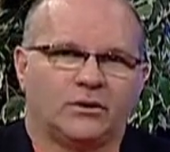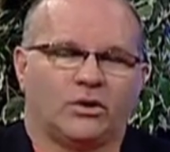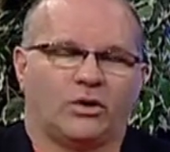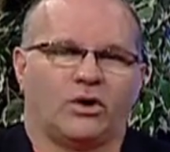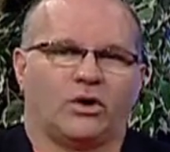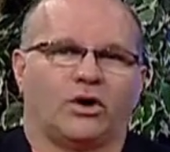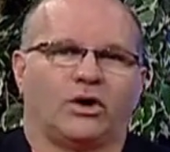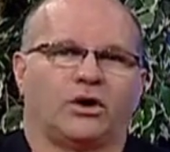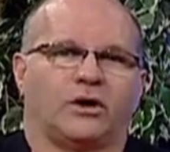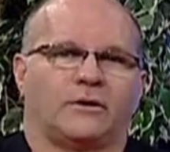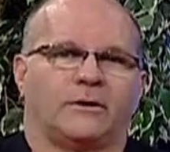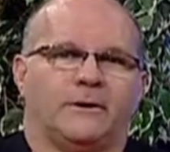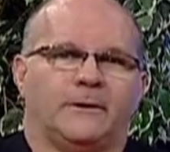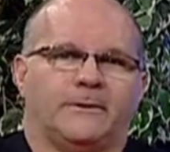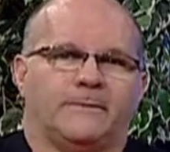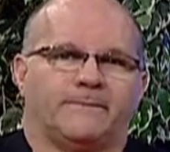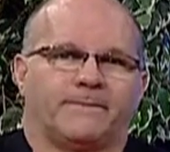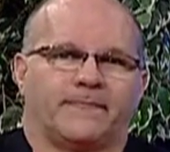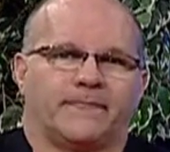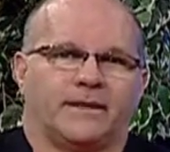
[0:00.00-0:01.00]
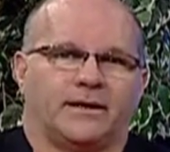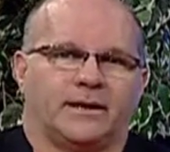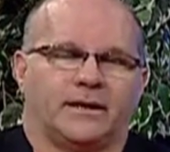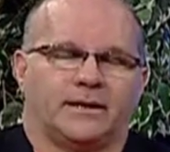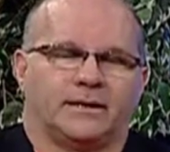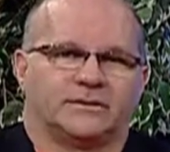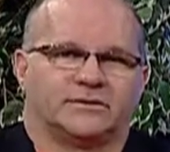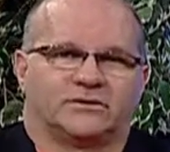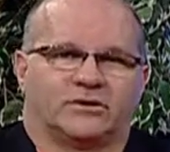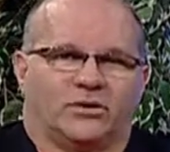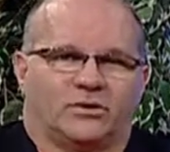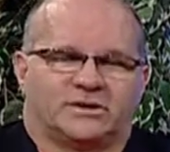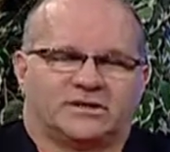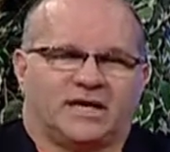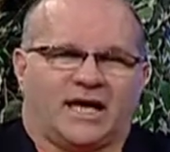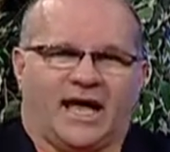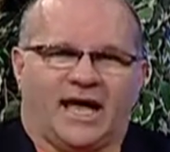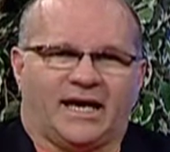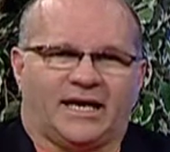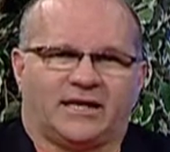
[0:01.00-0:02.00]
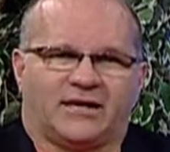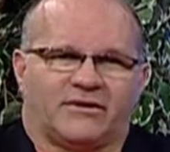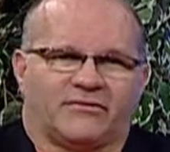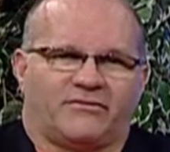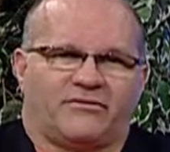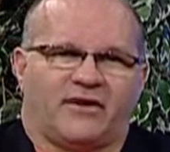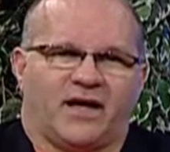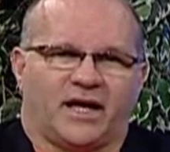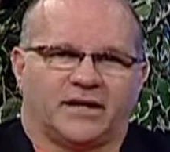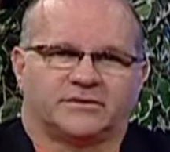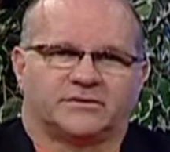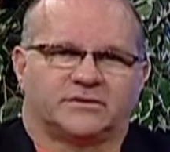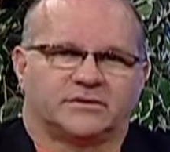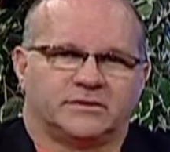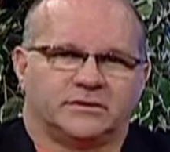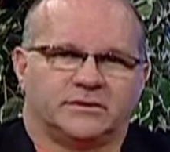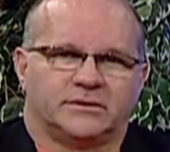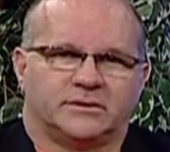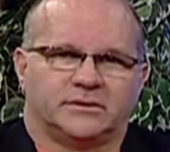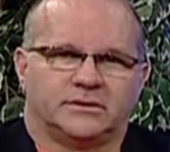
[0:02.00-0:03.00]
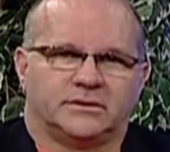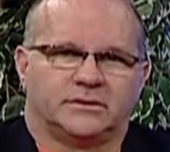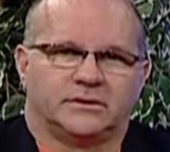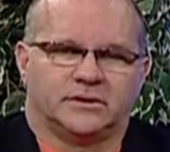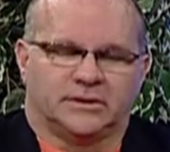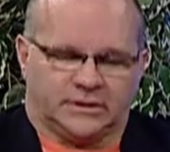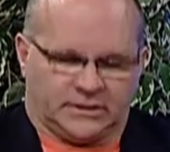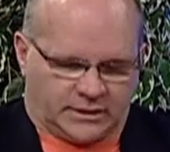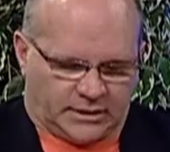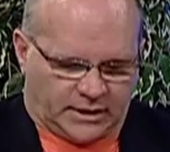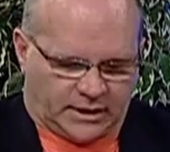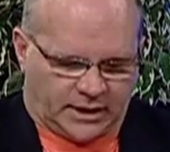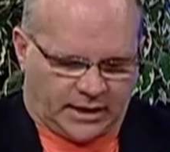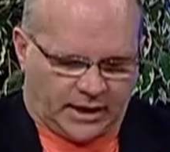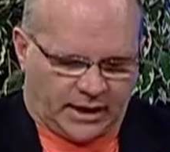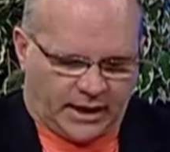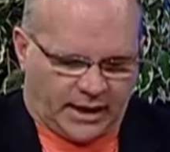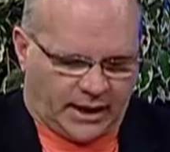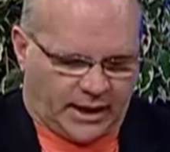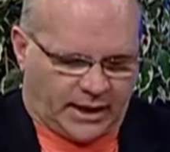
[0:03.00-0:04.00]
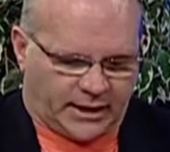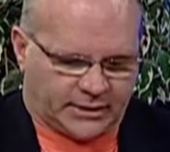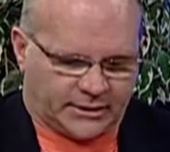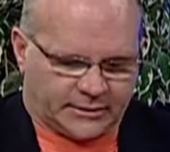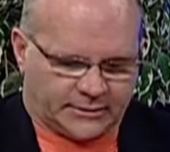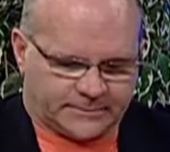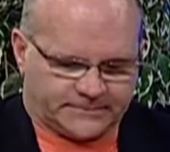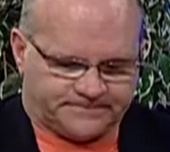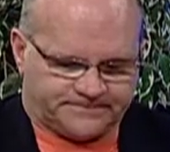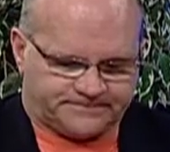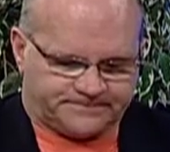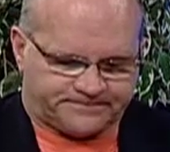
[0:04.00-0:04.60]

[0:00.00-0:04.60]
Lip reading: So it's any offense. And